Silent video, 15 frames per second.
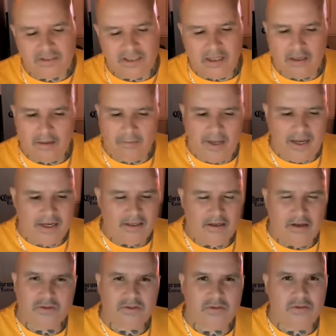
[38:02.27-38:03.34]
telling him, hey,
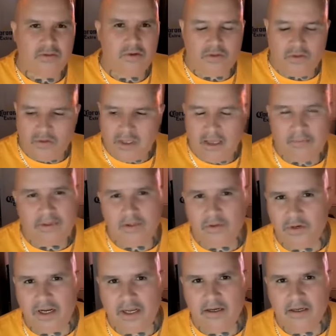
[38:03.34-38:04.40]
youngster, you know, you can't be
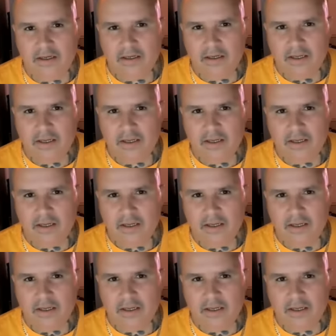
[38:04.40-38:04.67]
doing that.